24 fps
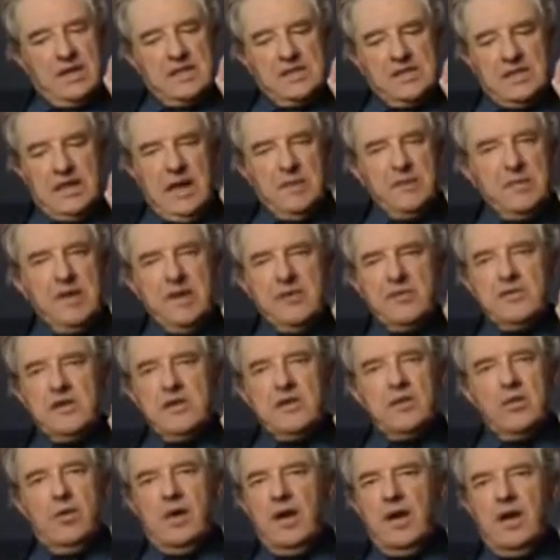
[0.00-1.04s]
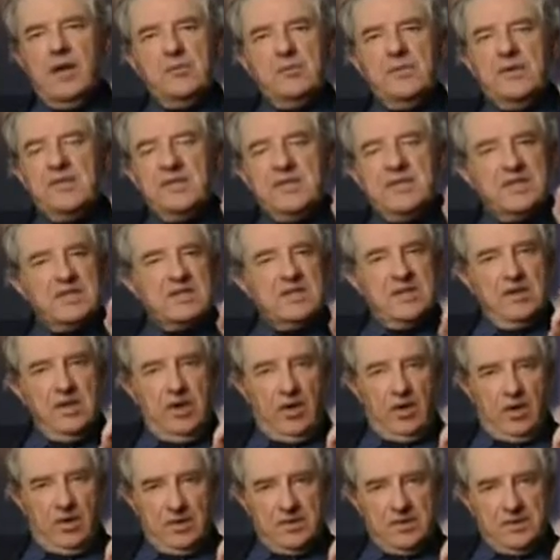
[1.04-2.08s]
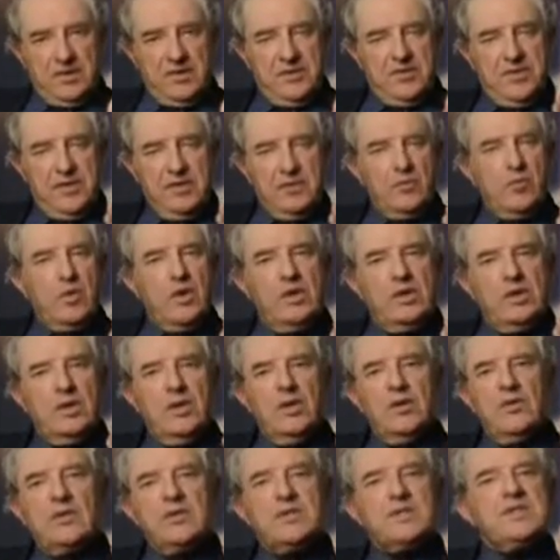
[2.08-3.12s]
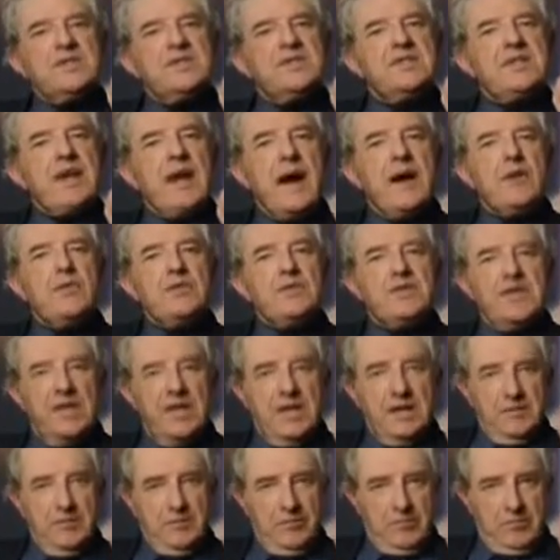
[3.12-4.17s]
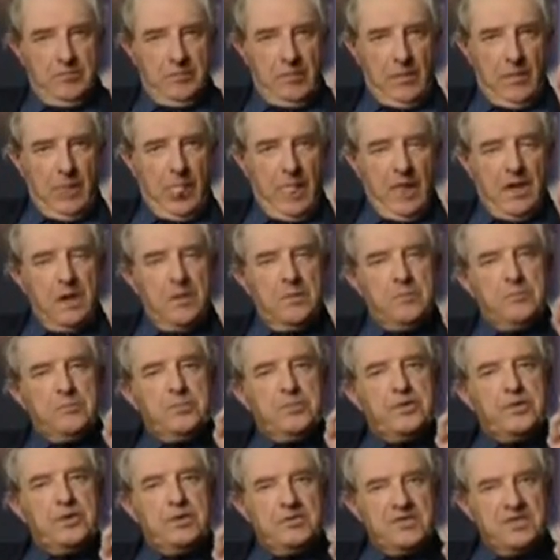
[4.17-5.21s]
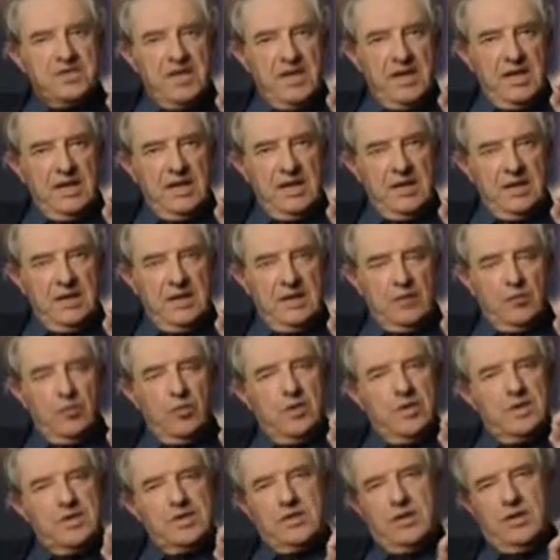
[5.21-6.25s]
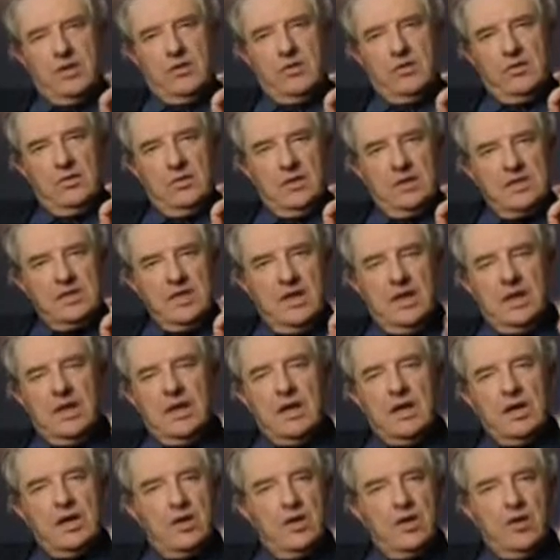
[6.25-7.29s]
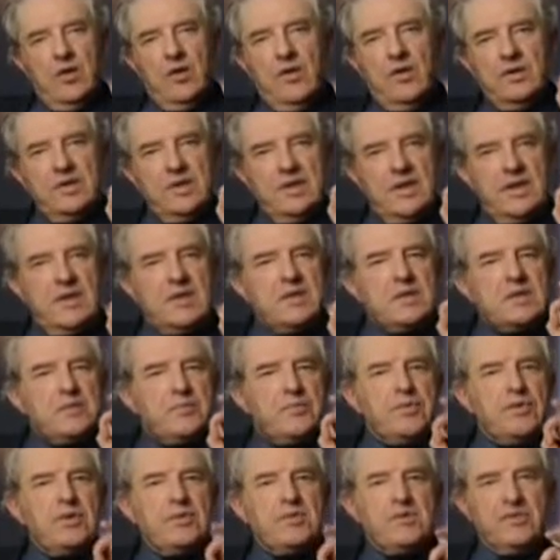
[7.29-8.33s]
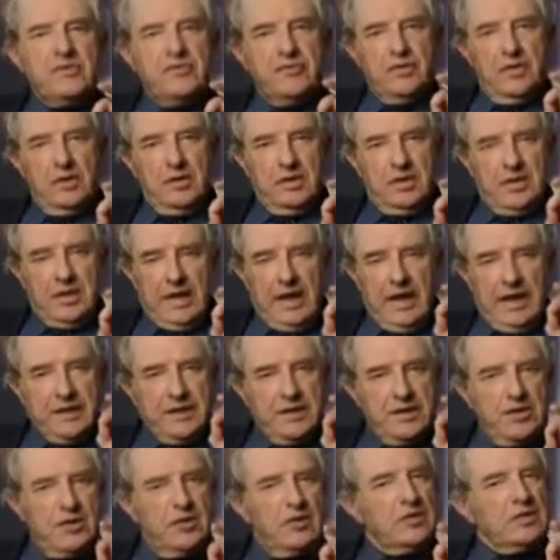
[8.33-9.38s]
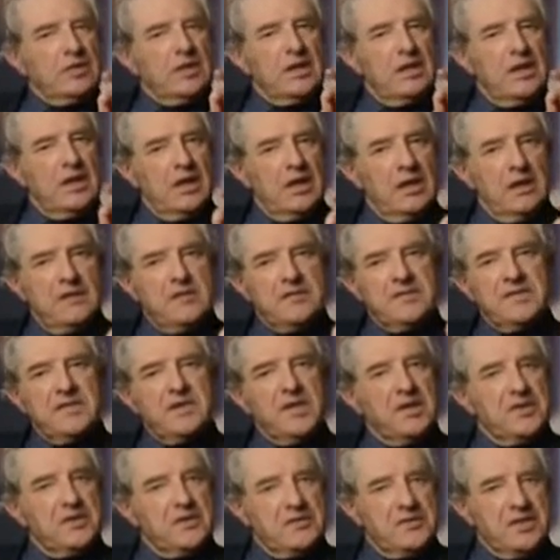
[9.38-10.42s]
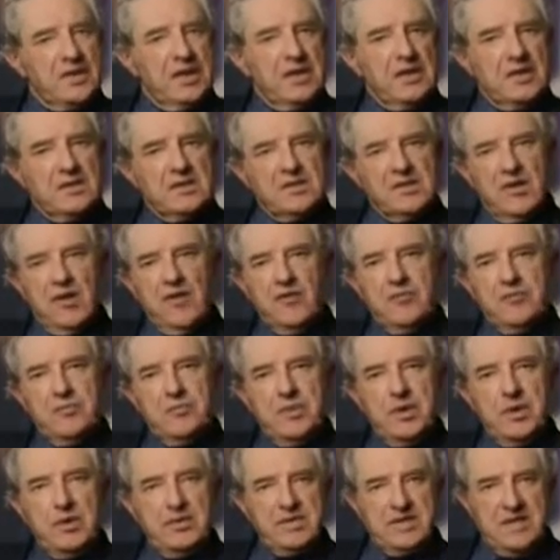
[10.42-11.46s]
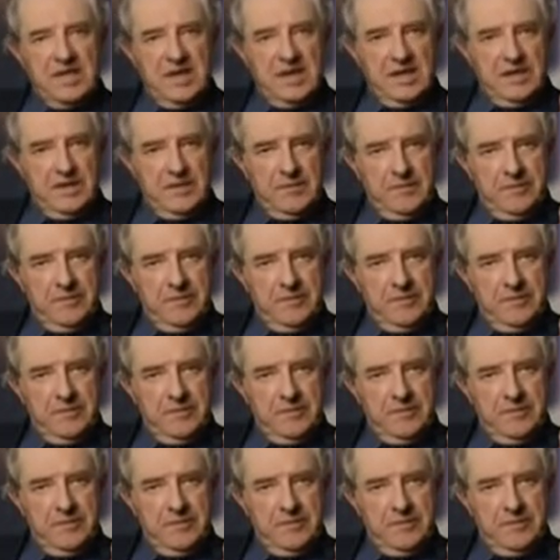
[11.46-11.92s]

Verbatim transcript: Islamic requirement is not that one looks dowdy. Beauty, we're told, God is beautiful and God loves things of beauty.